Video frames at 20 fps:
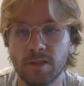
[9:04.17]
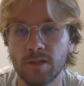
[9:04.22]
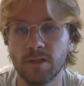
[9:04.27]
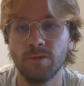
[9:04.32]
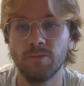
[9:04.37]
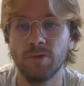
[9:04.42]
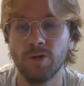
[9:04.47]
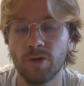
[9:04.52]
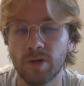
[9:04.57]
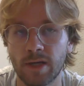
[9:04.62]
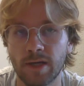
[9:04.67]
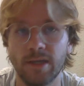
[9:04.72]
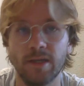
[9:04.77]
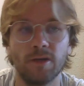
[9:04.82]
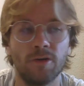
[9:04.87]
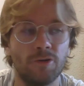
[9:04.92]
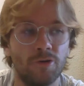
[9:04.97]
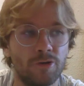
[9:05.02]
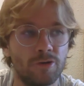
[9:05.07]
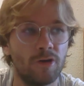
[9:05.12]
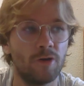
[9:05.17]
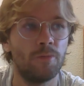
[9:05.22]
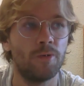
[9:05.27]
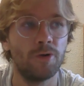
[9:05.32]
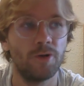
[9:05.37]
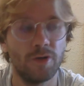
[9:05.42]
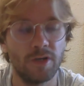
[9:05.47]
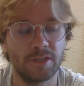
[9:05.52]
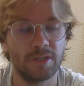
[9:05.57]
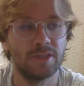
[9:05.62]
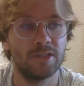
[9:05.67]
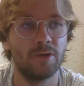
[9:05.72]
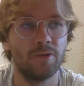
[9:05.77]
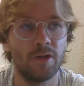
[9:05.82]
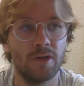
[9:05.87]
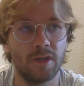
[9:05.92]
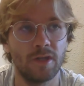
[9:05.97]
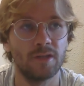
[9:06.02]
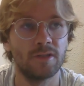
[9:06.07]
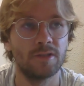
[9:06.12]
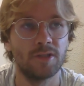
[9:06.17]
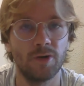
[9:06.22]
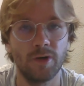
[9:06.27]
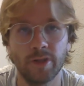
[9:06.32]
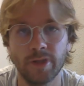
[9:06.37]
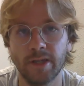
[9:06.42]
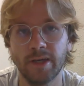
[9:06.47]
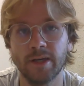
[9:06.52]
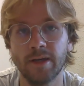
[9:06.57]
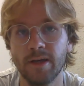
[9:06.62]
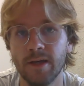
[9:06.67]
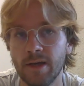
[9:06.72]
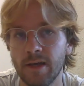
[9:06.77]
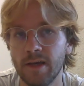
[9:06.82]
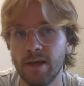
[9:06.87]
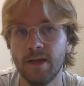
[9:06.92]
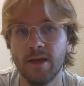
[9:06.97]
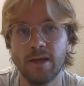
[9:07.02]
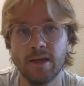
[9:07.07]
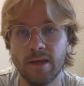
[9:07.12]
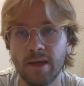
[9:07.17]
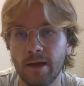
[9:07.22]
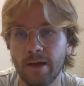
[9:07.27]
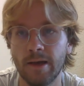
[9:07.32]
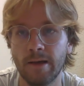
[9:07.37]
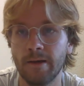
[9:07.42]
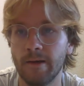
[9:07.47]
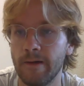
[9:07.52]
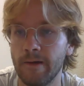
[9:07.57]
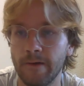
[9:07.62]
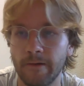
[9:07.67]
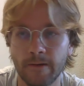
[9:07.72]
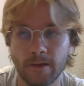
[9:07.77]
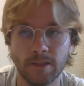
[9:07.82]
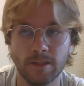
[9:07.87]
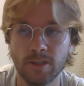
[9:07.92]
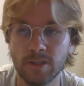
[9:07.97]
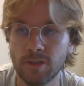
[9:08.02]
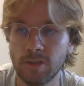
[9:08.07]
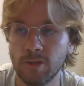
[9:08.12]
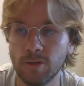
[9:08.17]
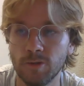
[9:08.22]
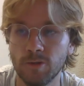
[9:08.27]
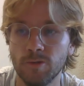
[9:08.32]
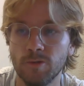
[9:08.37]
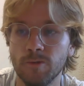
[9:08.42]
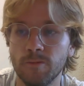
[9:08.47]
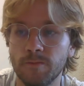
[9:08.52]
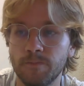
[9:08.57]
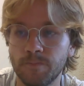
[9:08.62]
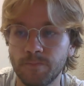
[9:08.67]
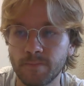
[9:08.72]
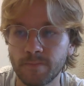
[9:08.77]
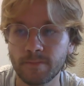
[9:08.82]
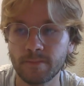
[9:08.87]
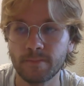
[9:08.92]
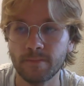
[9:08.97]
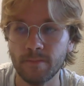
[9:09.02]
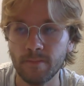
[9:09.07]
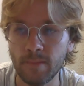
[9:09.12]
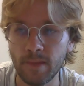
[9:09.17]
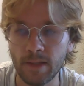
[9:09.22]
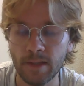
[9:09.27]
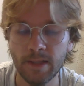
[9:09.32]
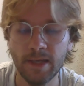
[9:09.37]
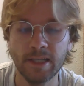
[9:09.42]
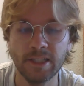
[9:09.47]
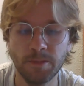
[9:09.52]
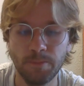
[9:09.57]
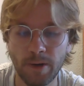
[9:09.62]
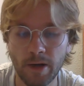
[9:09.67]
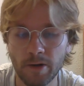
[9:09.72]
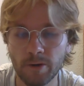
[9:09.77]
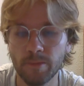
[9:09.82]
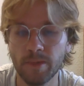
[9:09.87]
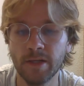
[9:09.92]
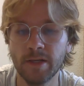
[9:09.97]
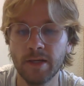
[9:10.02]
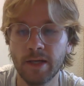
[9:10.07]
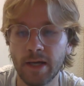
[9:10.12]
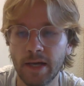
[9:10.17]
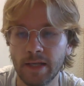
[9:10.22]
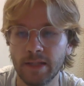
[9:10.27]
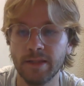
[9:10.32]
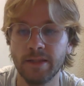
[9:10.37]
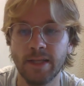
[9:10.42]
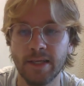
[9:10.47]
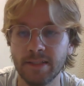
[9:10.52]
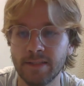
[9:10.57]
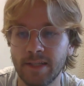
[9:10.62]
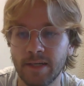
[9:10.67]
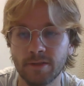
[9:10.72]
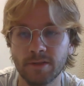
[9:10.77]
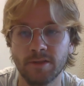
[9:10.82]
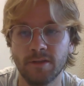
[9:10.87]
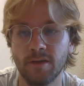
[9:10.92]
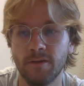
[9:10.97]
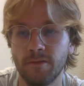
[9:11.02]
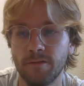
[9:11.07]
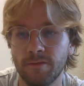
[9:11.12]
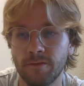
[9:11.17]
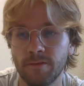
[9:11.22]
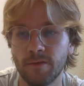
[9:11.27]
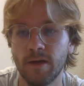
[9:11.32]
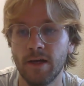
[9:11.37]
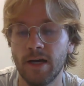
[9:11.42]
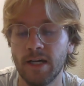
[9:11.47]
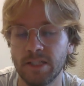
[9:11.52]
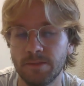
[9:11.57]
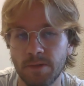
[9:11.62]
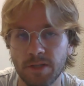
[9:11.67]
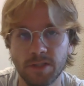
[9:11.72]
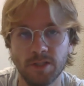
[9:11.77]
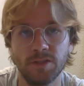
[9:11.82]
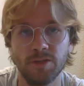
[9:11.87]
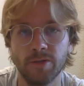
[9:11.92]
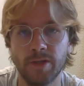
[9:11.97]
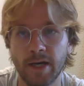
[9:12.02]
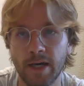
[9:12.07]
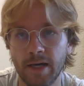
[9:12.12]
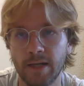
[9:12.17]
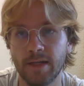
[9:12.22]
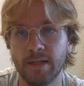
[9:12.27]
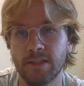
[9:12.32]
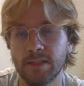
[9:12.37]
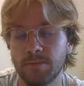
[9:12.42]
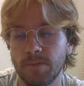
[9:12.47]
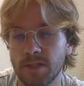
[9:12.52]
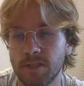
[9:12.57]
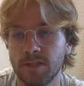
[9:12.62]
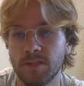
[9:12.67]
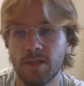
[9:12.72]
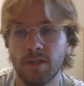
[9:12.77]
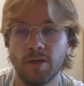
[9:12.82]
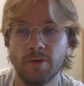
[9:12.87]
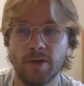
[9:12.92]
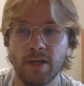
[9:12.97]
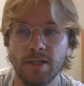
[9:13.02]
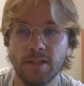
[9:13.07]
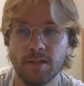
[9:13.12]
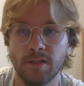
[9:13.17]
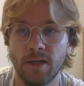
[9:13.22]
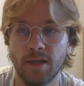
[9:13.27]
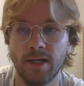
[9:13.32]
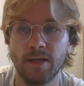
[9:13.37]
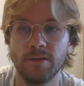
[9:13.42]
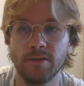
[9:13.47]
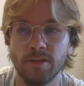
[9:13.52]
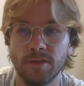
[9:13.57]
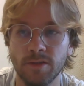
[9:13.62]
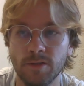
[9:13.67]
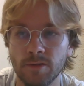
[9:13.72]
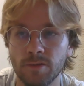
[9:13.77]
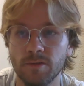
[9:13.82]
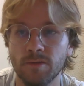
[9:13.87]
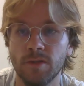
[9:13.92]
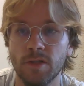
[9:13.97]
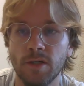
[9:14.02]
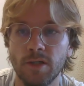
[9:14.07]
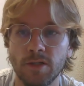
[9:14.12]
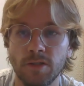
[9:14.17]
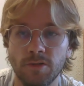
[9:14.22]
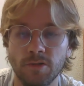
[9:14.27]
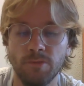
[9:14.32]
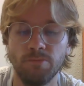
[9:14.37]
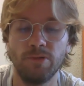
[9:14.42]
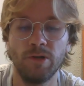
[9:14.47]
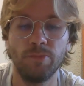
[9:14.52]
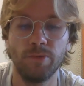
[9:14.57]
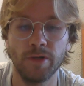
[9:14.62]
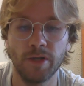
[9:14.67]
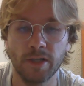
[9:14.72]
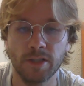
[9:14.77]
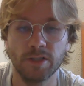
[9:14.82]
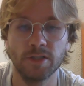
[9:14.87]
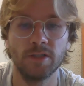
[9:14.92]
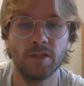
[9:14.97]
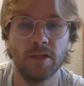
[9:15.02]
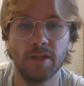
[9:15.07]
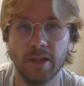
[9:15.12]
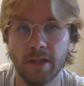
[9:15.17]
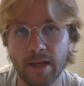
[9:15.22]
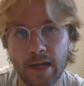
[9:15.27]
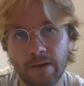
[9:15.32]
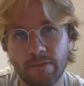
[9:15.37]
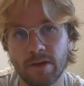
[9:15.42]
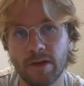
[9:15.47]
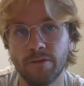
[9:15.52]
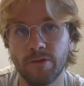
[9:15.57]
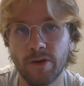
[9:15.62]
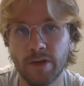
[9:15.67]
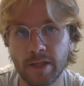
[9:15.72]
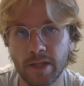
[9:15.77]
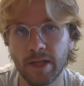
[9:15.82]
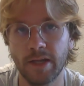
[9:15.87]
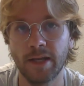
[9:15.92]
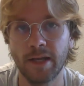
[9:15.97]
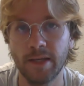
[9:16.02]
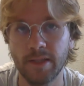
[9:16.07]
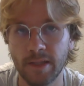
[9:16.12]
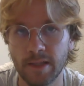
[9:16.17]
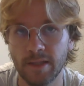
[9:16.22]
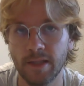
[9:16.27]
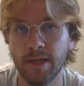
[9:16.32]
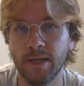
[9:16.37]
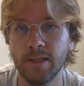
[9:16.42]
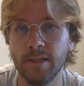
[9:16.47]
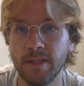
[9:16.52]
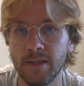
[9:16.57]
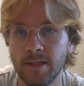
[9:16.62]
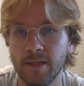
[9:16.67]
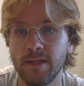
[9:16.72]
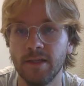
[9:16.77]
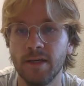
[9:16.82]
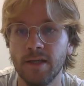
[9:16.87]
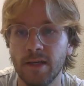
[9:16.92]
and we're not getting caught up on unnecessary things. So I think, yeah, just to experiment and test out stuff as much as you can, as much as the location allows you during pre-production, and then having a very dedicated AD